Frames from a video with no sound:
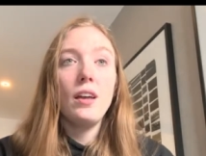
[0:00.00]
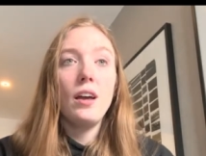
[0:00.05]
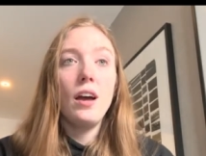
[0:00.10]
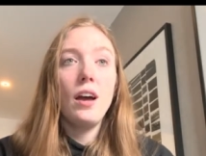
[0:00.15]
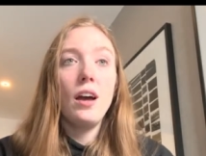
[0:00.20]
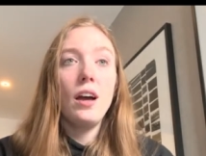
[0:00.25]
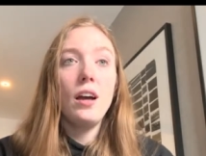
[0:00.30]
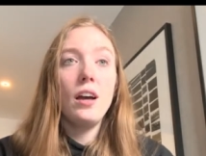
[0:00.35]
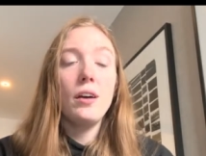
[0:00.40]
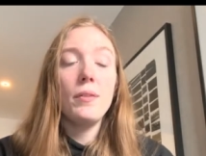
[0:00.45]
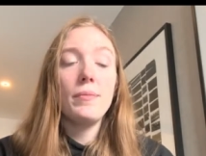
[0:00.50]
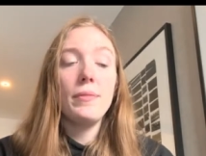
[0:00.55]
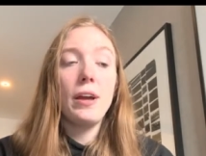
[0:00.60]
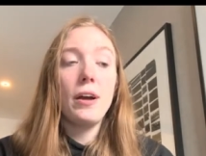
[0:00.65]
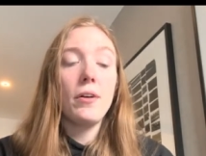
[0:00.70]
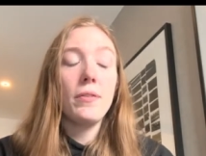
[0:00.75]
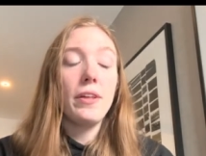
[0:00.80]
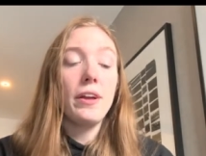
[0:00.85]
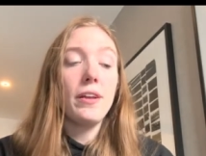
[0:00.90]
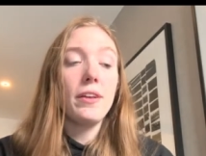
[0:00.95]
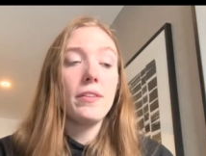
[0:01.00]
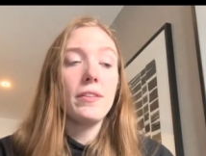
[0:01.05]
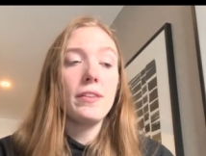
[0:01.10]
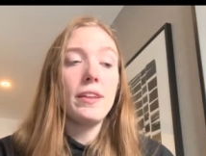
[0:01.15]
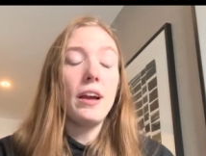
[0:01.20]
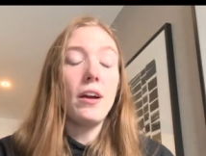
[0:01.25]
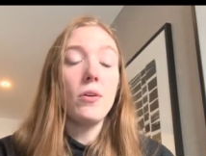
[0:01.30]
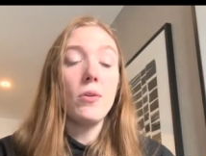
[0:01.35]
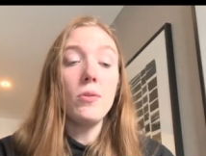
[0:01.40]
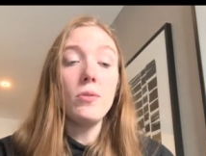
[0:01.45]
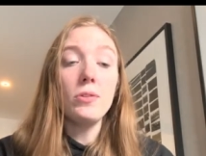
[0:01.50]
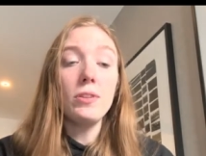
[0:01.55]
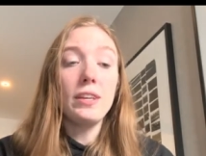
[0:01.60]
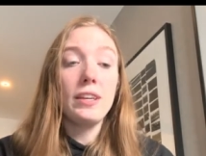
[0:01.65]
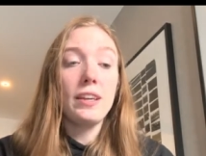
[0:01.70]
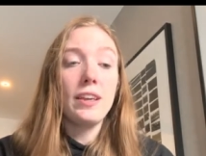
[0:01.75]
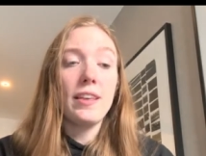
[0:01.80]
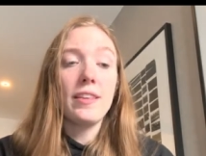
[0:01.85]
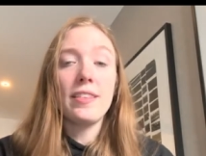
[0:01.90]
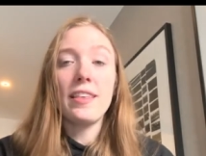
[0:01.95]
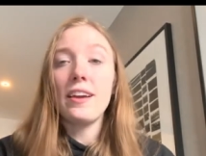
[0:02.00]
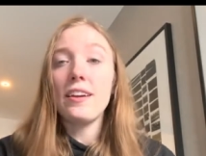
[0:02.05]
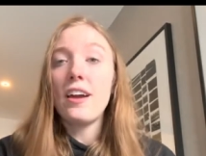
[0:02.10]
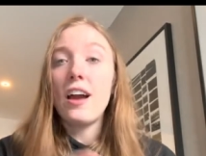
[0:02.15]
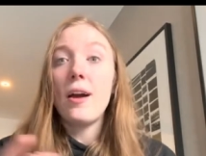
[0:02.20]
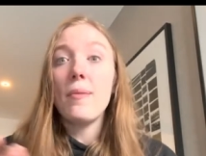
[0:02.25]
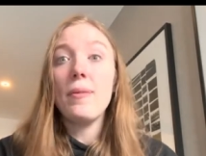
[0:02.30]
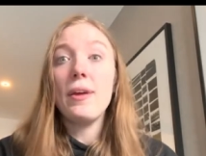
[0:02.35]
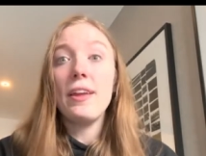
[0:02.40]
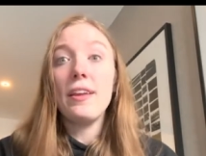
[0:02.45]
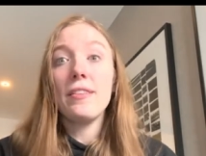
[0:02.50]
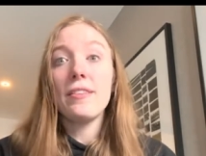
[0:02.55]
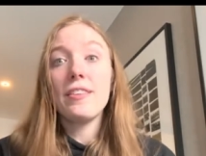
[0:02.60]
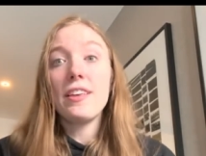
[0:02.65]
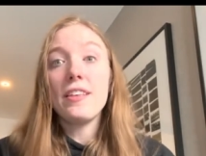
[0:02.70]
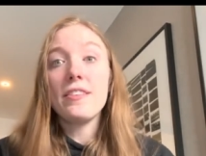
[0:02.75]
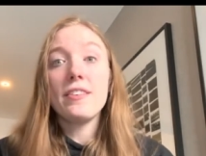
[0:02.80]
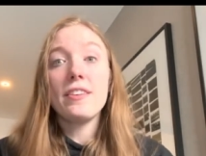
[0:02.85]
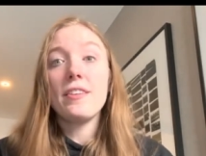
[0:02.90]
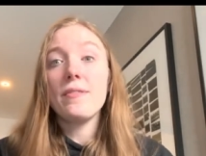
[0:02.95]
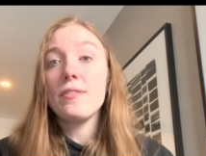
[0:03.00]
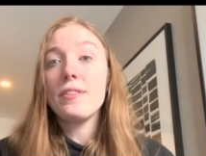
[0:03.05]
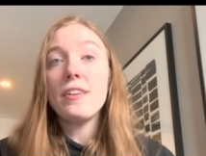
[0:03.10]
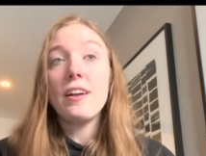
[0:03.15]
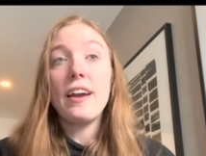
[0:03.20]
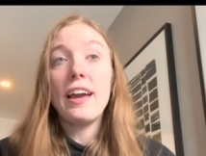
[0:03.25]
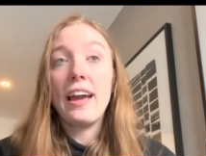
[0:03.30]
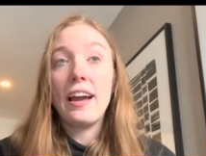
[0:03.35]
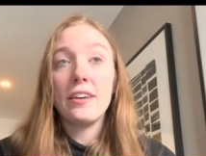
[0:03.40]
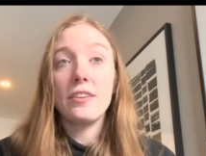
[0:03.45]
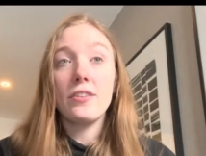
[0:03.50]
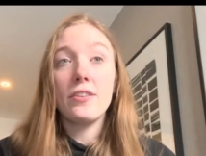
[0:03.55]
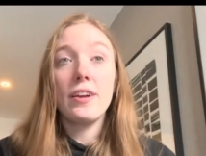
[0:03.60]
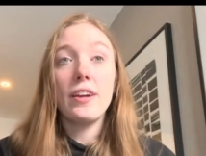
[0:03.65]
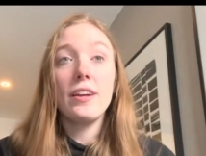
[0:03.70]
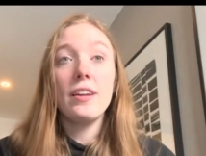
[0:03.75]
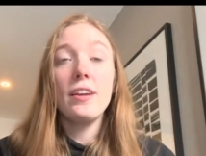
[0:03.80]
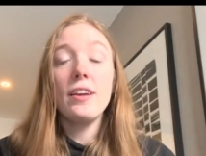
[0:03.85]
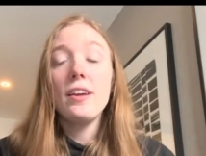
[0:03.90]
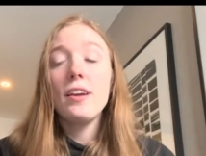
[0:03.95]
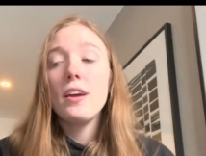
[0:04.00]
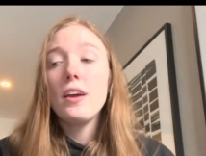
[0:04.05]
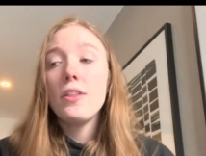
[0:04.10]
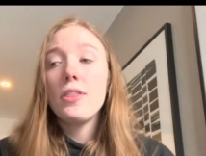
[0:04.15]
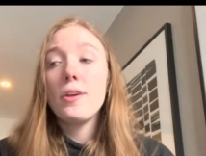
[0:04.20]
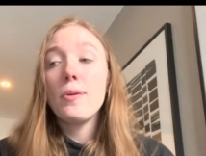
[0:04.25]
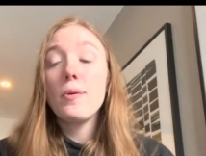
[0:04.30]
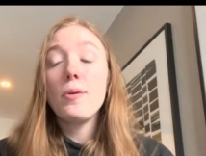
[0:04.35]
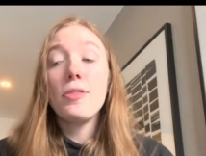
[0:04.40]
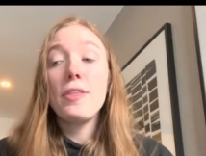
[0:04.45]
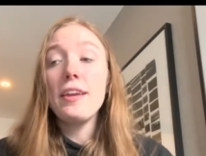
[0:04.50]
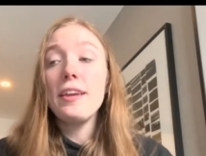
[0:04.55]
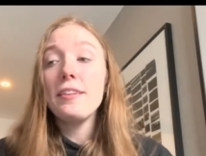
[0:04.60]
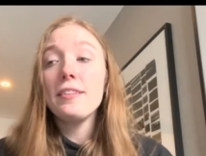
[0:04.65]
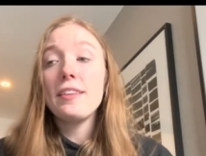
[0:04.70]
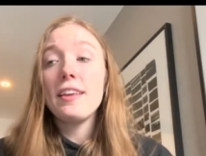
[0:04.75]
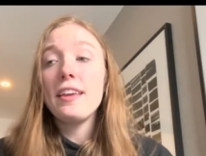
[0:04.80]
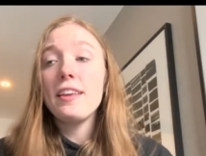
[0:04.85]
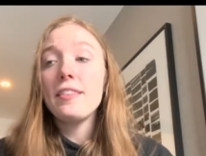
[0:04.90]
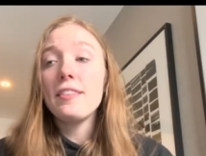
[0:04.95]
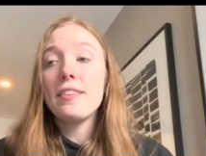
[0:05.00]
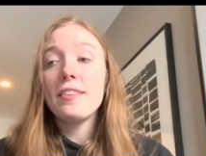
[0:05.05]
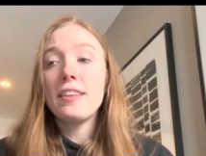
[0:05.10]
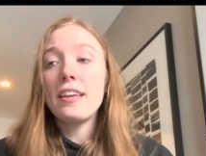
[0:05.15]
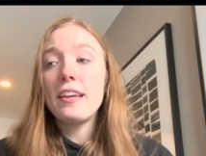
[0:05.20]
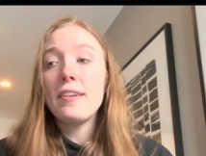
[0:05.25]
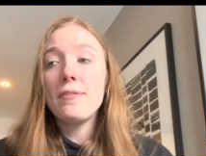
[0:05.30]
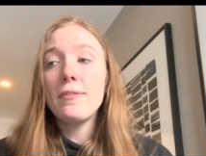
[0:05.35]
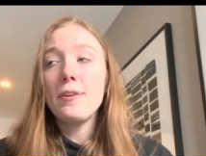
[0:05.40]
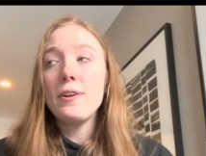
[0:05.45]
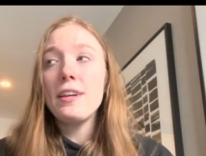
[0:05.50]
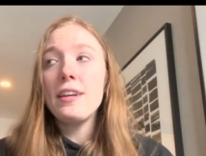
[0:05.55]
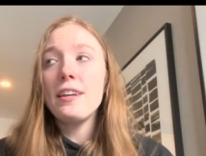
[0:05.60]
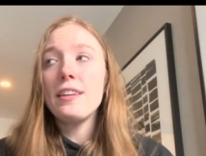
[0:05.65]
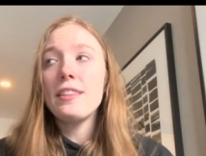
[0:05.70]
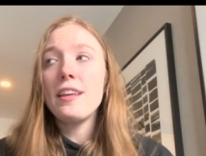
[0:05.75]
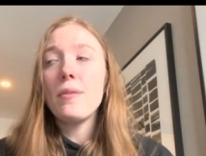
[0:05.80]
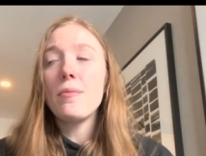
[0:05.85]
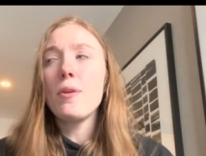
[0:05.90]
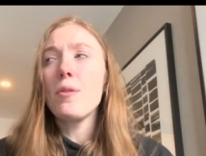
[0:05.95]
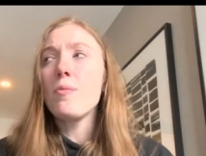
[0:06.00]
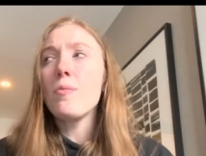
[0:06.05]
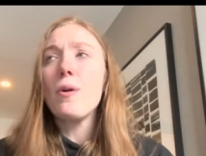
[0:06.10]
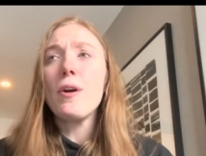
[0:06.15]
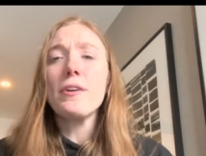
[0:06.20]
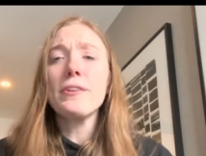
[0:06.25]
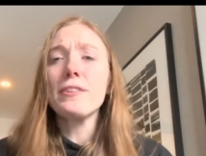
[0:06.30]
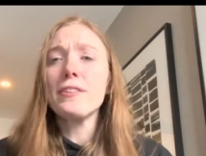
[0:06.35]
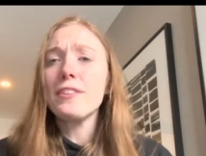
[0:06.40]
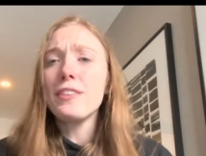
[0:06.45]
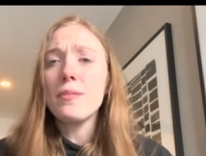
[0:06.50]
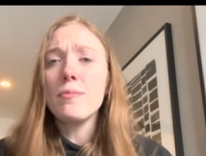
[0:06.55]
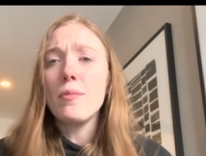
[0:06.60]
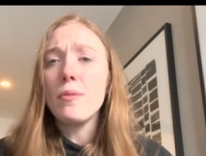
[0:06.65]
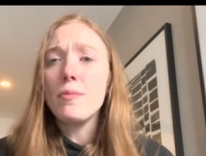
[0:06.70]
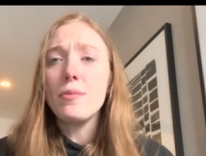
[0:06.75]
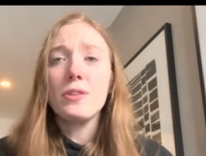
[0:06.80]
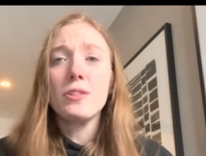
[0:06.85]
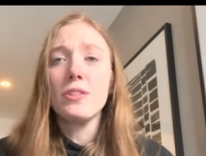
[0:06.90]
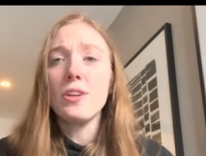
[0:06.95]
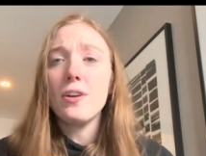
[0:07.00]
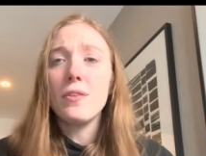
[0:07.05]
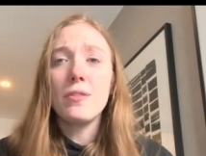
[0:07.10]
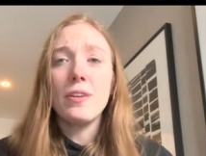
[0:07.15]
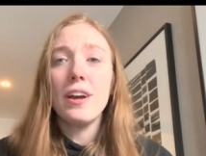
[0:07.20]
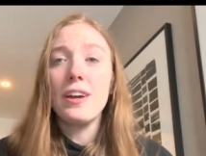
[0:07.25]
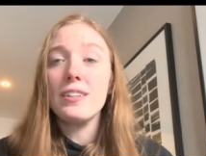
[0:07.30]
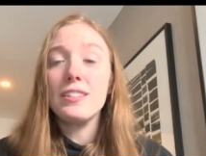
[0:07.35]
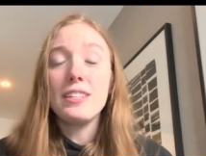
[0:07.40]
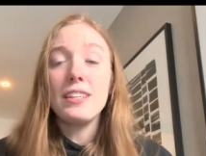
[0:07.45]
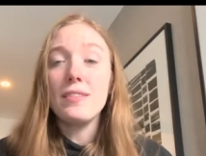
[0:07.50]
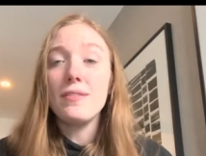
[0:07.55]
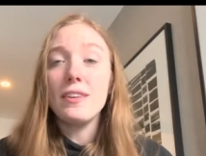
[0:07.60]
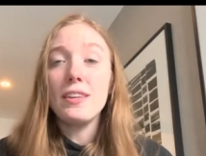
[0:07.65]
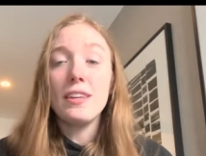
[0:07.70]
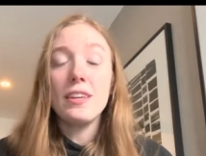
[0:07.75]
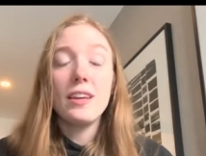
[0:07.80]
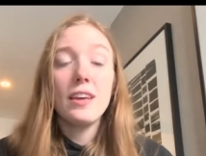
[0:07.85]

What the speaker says: Now, that not only is that comment insensitive, it's not accurate. There were things in slavery that were worse than what was shown on TV.